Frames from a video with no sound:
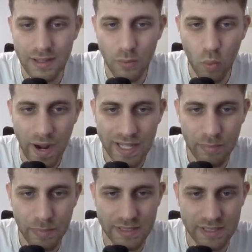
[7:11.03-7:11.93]

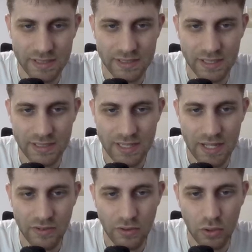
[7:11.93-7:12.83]
white pieces is
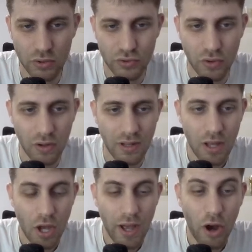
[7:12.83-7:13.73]
under
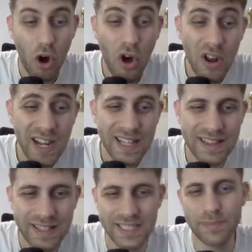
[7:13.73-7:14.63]
control.
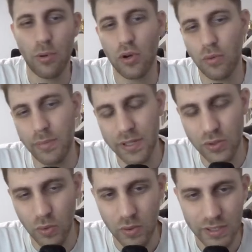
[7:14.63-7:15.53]
Only this pawn on
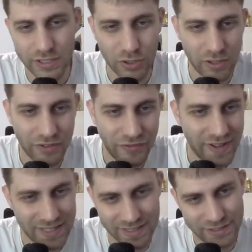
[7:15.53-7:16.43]
b2 is not
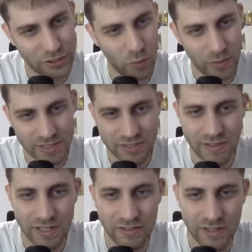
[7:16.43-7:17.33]
defended, so it's
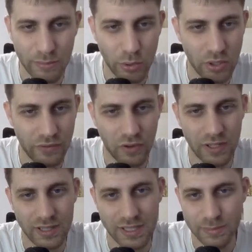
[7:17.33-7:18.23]
really, really beautiful
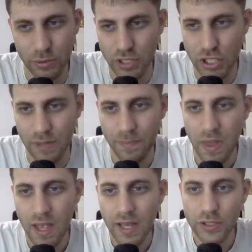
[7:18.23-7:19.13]
in this position.
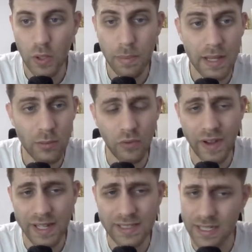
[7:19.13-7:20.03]
So he played the move
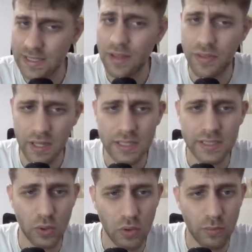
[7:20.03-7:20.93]
a6. I think it's
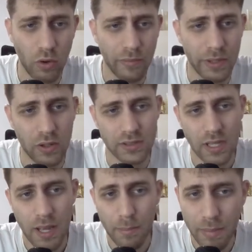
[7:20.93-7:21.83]
a good move because
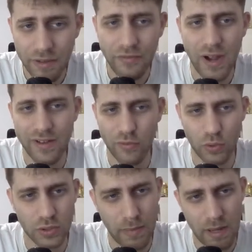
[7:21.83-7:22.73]
b5
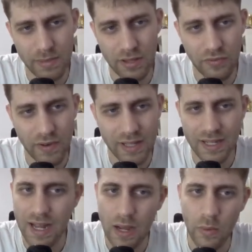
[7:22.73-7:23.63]
was maybe the threat,
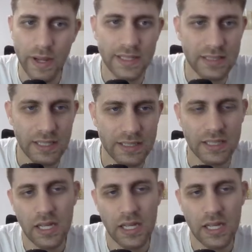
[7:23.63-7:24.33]
and now a6